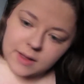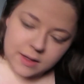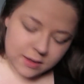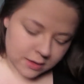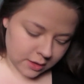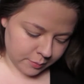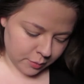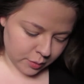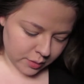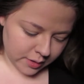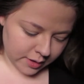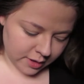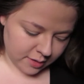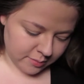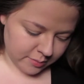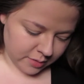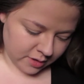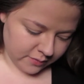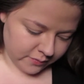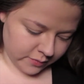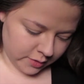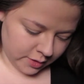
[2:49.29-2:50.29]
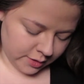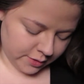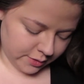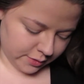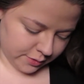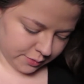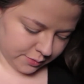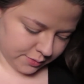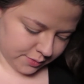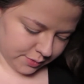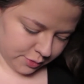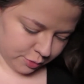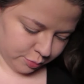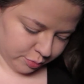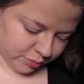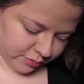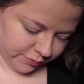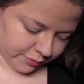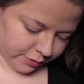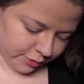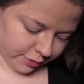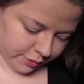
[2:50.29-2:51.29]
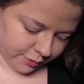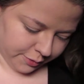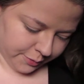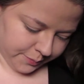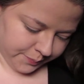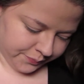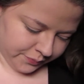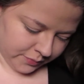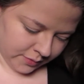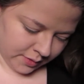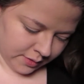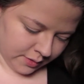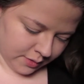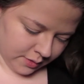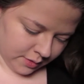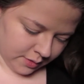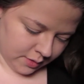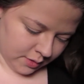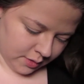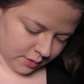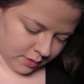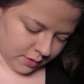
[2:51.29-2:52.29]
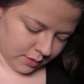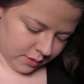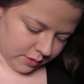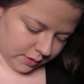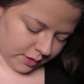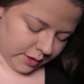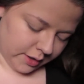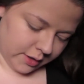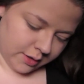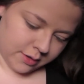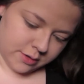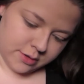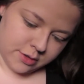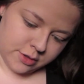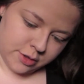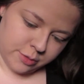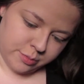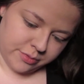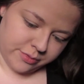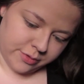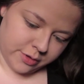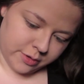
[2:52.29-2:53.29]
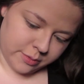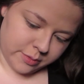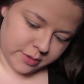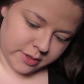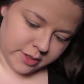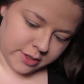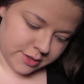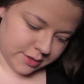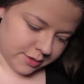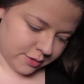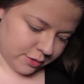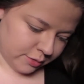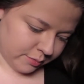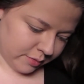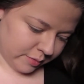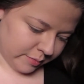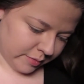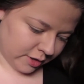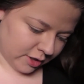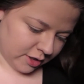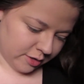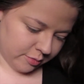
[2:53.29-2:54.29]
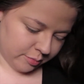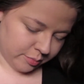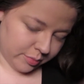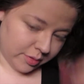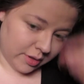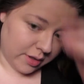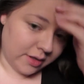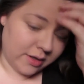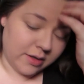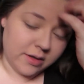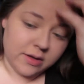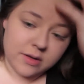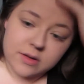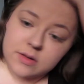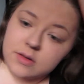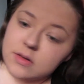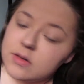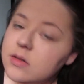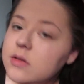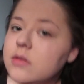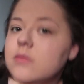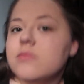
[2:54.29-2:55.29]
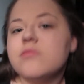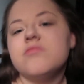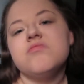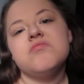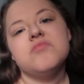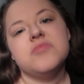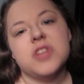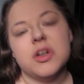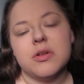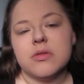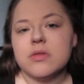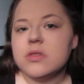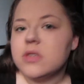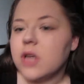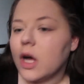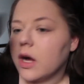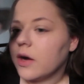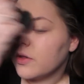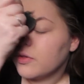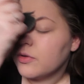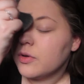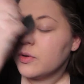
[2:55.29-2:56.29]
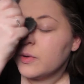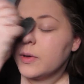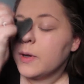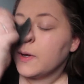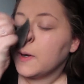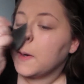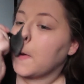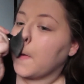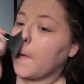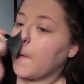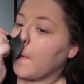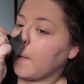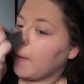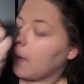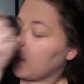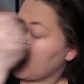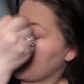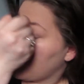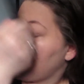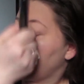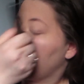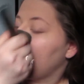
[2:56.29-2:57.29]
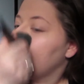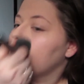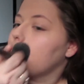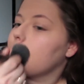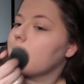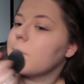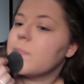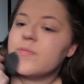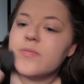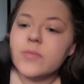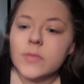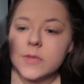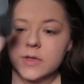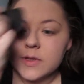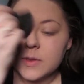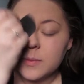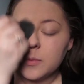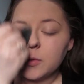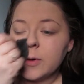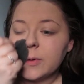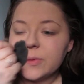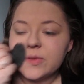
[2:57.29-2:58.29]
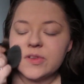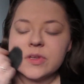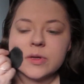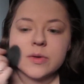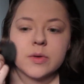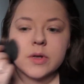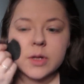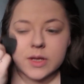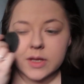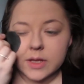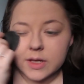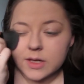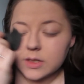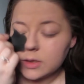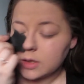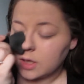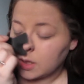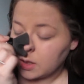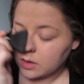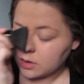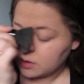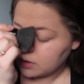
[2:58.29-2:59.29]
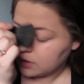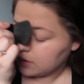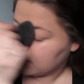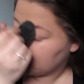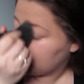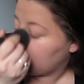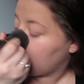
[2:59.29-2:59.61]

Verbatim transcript: Tell me what kind of makeup videos you prefer. Like, do you prefer when I just do my makeup and don't talk through it, or is it more interesting when I like talk?